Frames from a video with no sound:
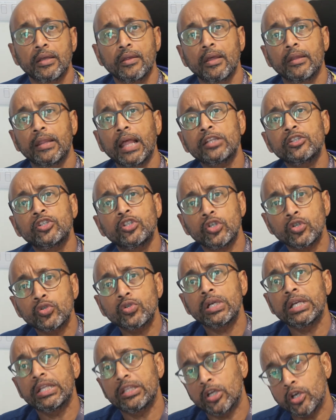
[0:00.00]
That's
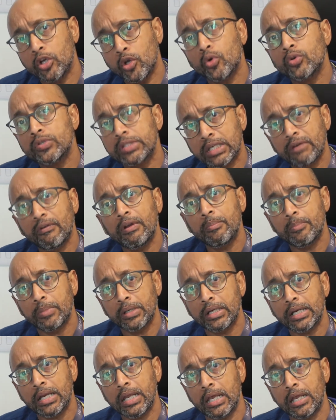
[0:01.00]
usually the dose given
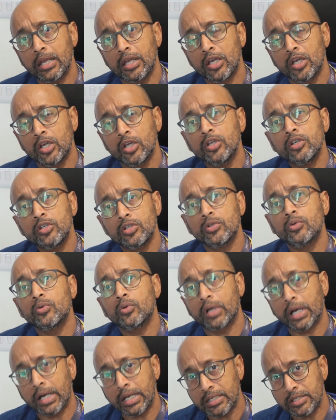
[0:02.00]
per day, 2
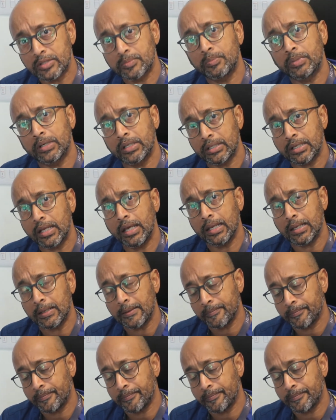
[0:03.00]
grays per day.